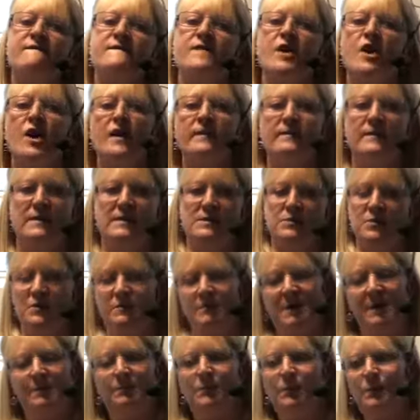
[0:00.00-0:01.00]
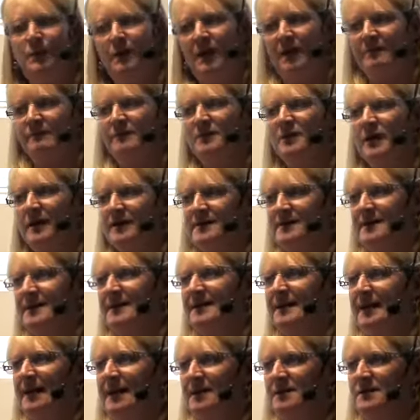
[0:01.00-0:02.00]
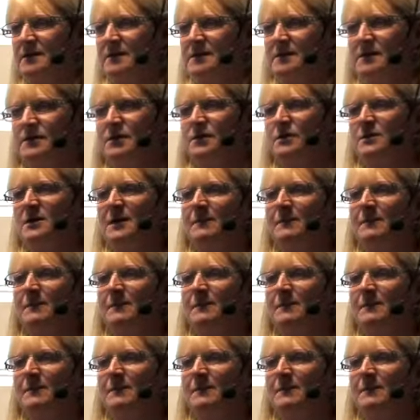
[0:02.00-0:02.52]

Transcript: find this with people who have close encounters too,